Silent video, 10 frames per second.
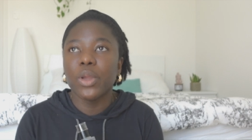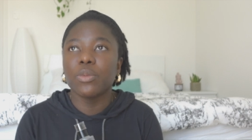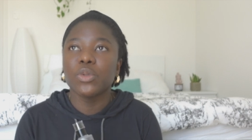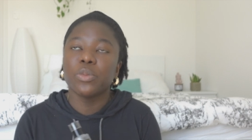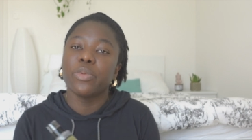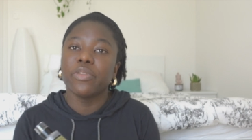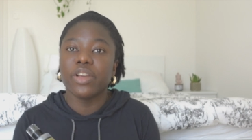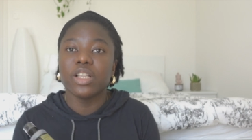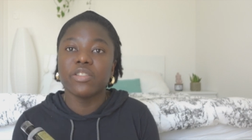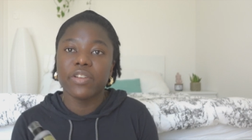helps to
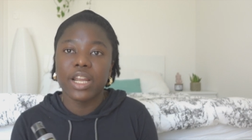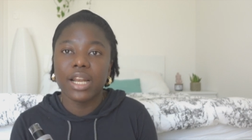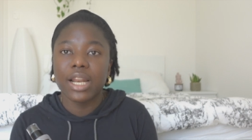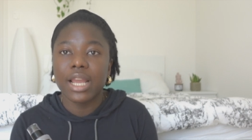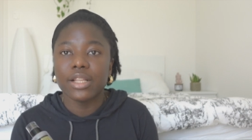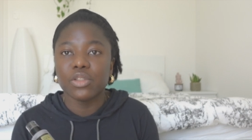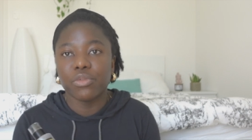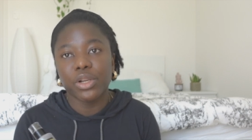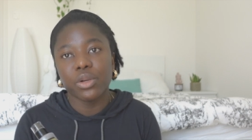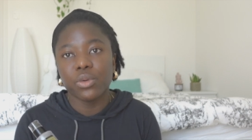prevent fine lines,
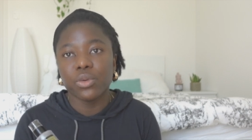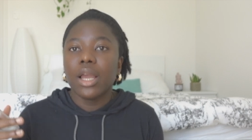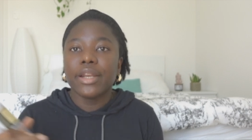wrinkles,